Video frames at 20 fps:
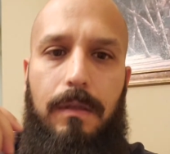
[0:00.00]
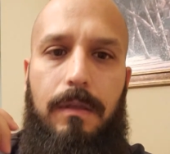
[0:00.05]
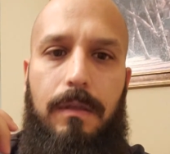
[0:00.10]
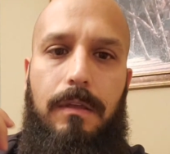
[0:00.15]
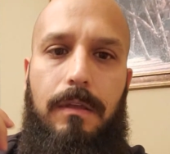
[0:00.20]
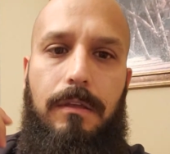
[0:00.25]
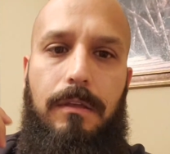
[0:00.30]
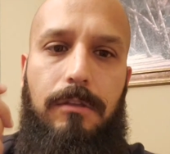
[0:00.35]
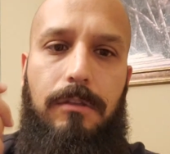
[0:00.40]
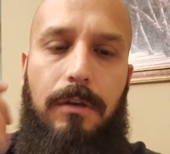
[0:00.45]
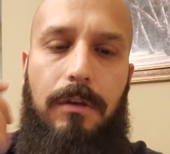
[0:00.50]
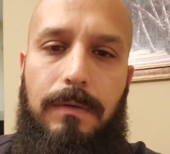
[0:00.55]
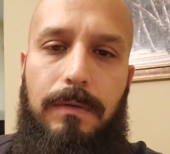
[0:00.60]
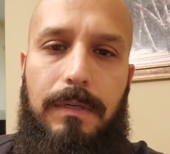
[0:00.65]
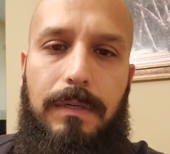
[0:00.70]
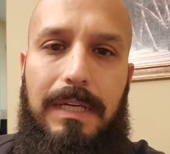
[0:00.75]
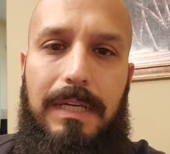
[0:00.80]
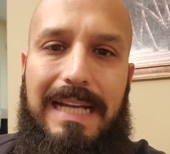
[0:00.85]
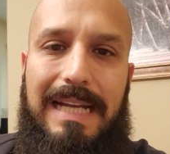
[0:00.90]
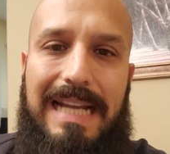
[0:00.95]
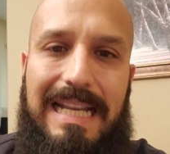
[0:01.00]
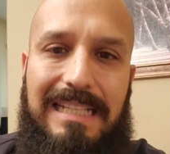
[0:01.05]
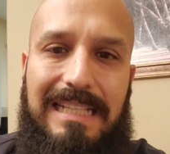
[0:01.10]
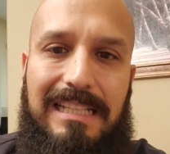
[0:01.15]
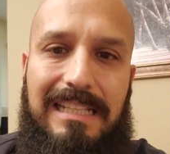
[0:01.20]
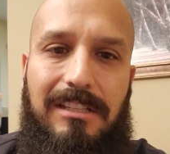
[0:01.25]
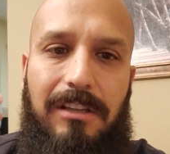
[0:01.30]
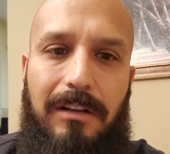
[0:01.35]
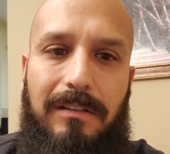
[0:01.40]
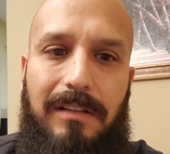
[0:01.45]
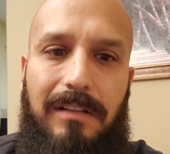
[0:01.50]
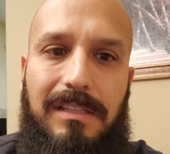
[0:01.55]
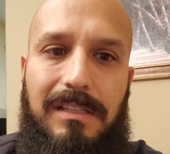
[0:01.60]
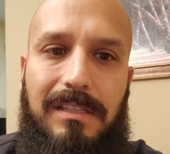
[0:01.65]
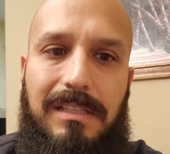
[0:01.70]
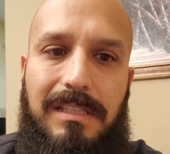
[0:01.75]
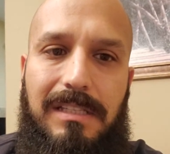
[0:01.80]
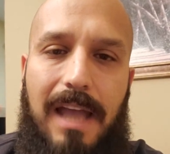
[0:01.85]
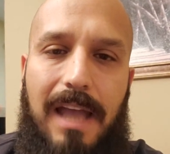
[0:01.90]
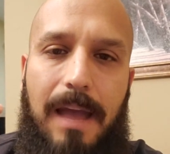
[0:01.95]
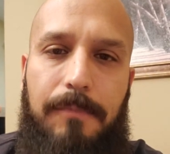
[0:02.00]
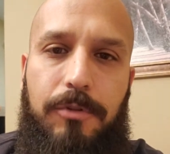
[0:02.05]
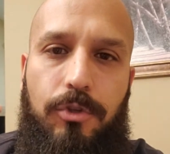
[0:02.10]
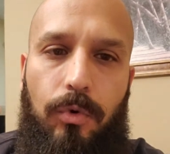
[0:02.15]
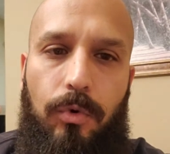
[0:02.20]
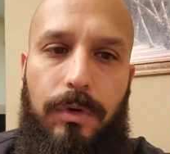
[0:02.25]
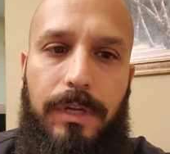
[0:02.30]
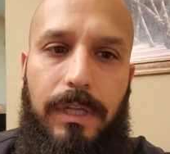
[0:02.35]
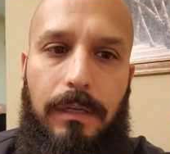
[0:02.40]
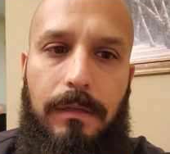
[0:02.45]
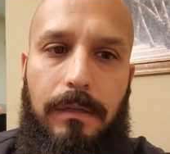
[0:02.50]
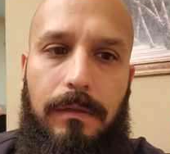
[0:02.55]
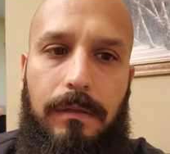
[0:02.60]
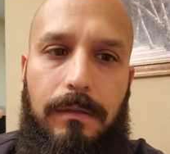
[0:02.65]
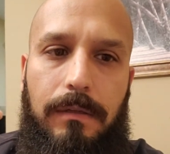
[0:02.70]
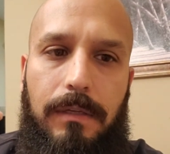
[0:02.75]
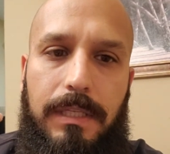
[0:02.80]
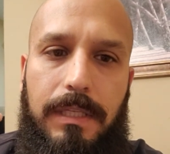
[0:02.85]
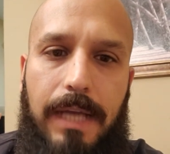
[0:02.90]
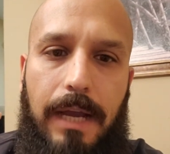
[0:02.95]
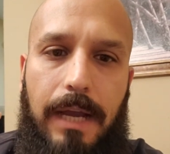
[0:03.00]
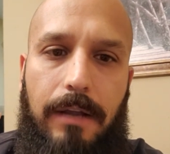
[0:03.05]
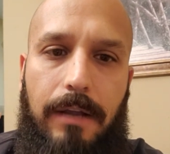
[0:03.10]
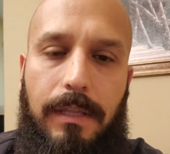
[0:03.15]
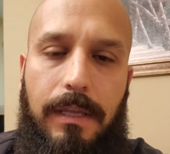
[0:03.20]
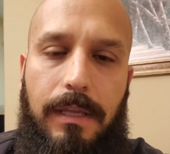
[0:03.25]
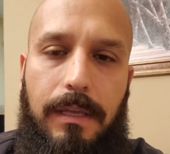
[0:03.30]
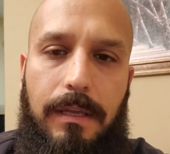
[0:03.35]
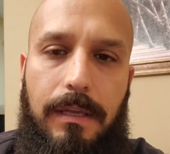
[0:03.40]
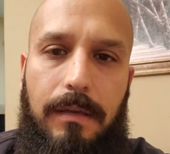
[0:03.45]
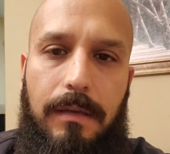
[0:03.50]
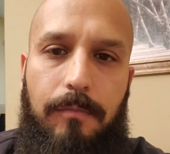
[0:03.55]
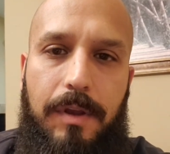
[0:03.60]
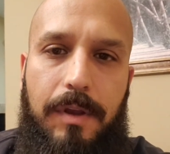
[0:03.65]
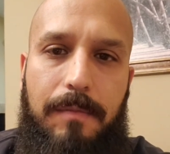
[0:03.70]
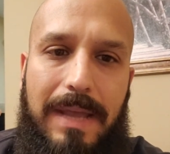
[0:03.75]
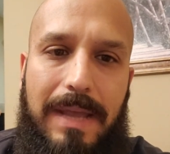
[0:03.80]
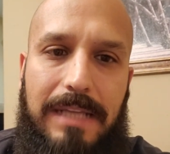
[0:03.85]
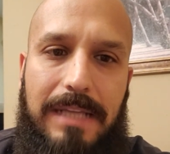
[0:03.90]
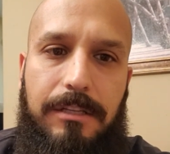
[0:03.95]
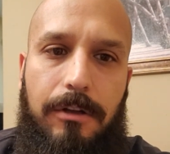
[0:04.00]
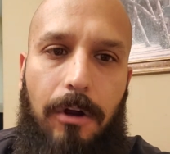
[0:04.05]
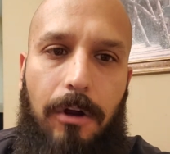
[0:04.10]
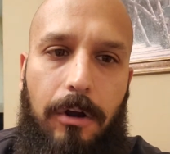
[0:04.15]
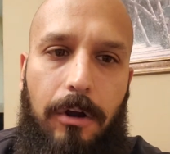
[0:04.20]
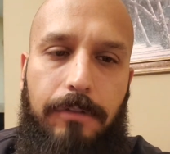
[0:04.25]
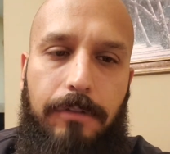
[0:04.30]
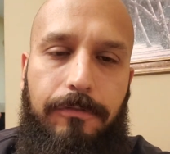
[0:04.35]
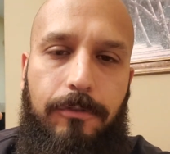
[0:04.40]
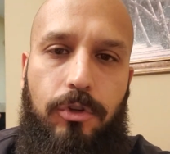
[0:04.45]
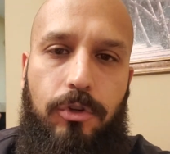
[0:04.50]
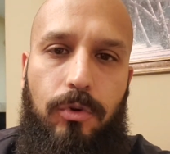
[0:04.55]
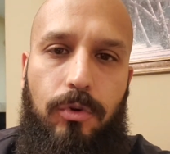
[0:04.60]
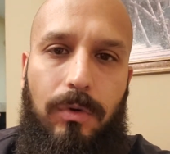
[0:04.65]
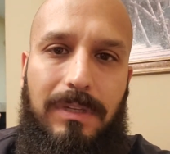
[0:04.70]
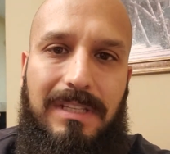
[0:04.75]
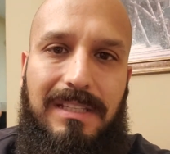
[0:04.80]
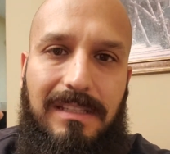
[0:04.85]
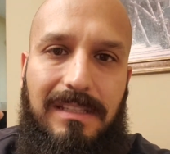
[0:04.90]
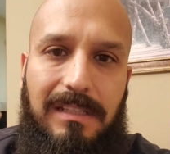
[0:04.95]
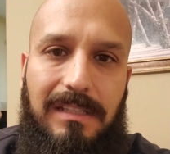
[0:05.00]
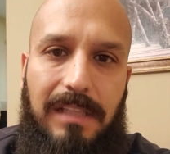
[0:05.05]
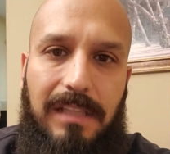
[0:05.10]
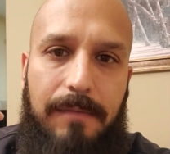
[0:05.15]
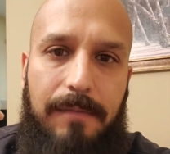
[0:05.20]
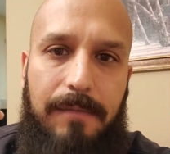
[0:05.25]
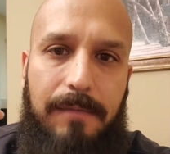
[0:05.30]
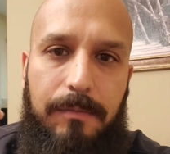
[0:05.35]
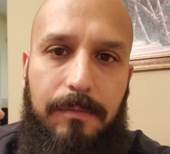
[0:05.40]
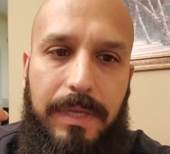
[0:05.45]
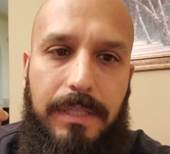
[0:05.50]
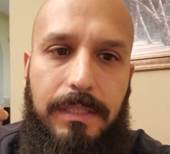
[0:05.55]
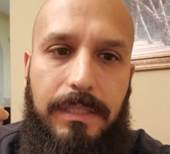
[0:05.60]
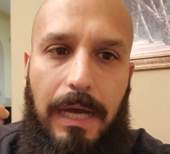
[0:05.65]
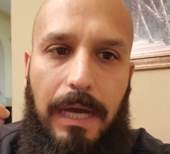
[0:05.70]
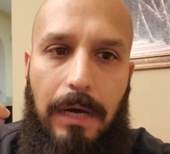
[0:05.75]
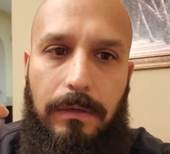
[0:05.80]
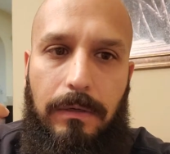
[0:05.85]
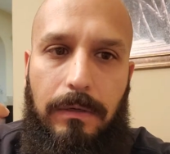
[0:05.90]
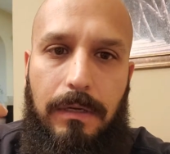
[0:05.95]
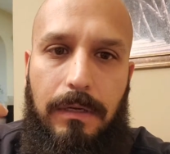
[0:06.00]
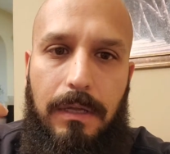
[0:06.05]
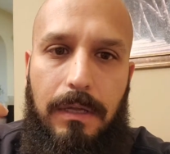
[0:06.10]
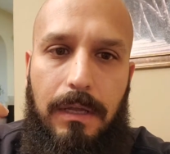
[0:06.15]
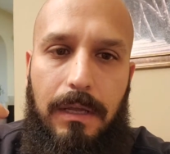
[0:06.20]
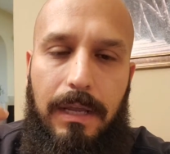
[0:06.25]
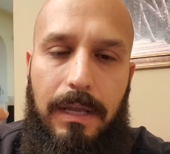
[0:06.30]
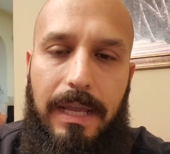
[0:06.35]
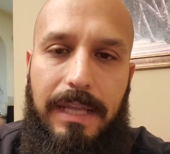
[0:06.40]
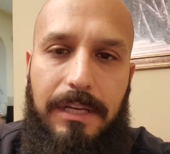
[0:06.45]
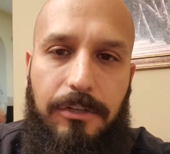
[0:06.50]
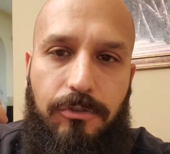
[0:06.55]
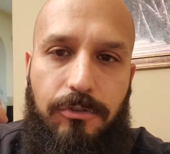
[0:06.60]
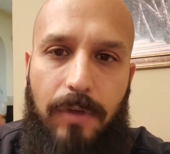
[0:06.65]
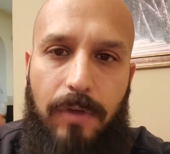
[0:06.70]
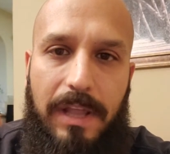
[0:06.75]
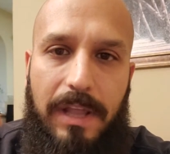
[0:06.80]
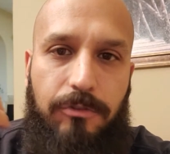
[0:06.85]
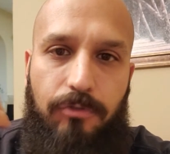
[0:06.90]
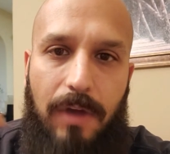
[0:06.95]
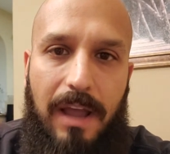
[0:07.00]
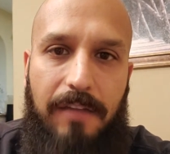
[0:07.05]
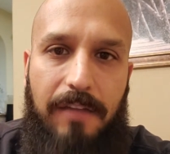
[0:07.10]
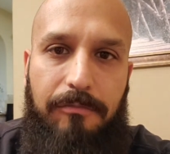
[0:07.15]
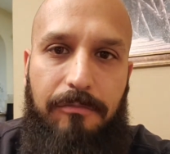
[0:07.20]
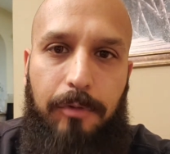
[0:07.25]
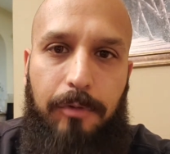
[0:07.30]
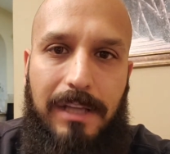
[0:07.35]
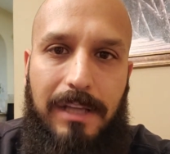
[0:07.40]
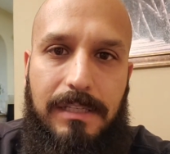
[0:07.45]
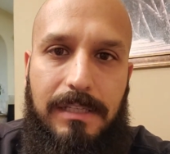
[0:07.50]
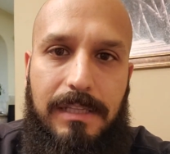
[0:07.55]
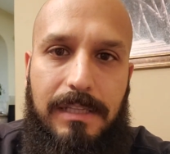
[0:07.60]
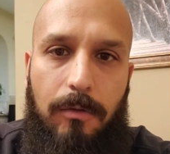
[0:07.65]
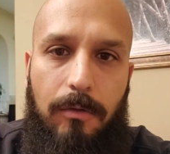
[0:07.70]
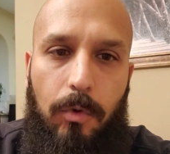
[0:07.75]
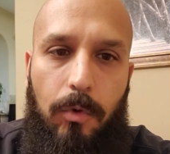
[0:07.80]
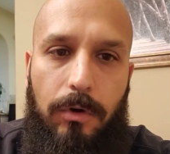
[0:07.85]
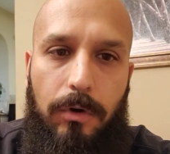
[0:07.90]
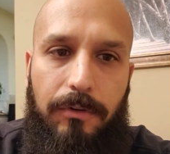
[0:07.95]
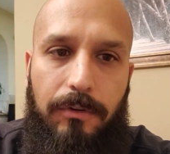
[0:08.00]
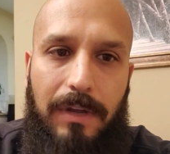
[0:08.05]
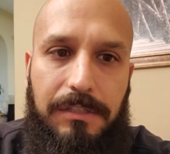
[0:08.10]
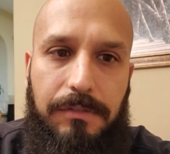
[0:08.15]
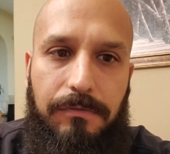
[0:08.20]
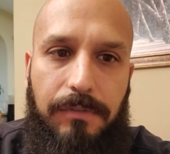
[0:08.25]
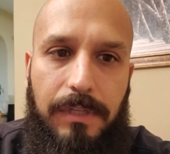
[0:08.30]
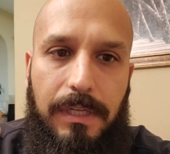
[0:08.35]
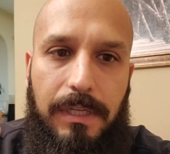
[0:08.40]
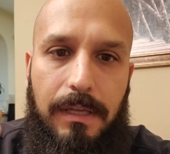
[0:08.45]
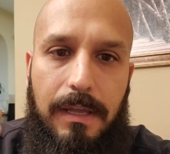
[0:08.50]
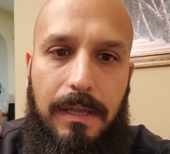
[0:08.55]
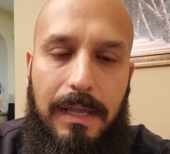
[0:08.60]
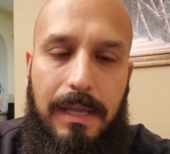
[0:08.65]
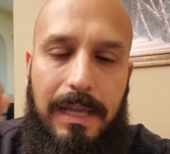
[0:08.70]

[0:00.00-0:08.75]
So, SSR doesn't stop shorting entirely, but it makes it harder for shorts to slam the bid down and drive prices down more aggressively.